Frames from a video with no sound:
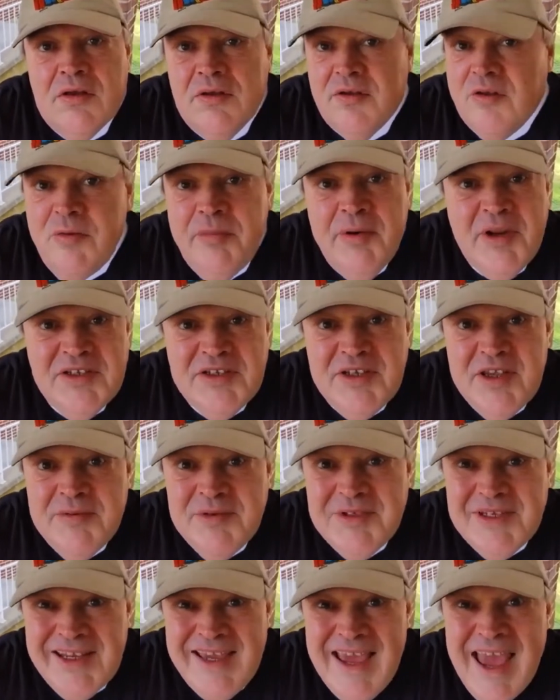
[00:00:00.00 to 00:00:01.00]
Nobody
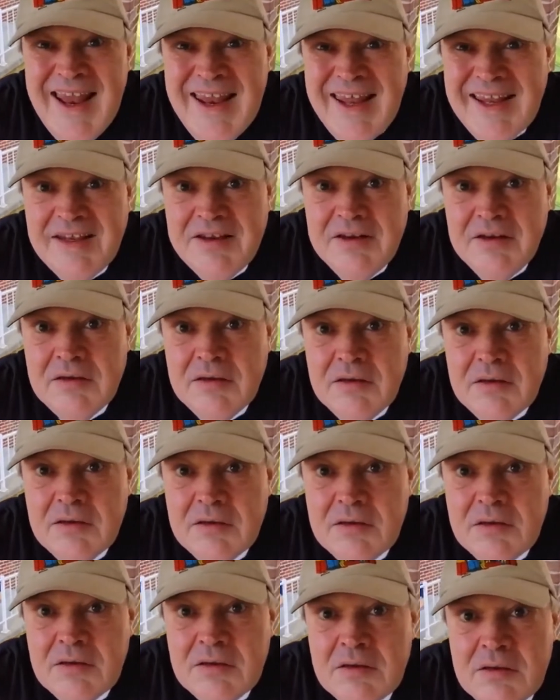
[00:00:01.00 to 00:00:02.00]
seems to get it.
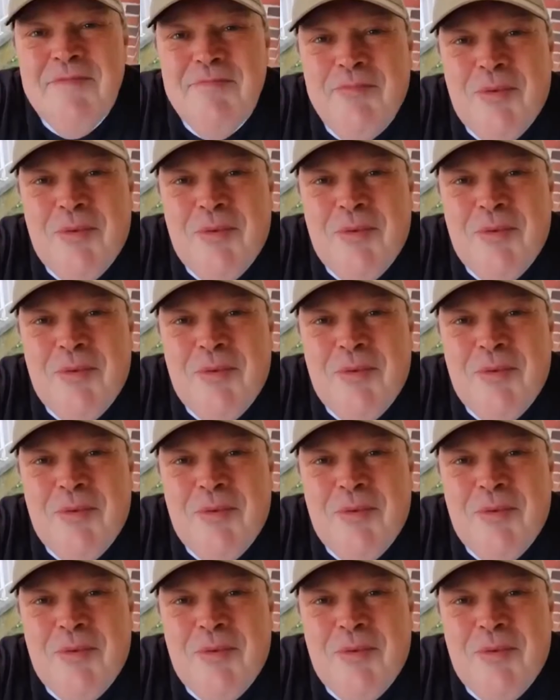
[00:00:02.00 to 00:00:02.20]
I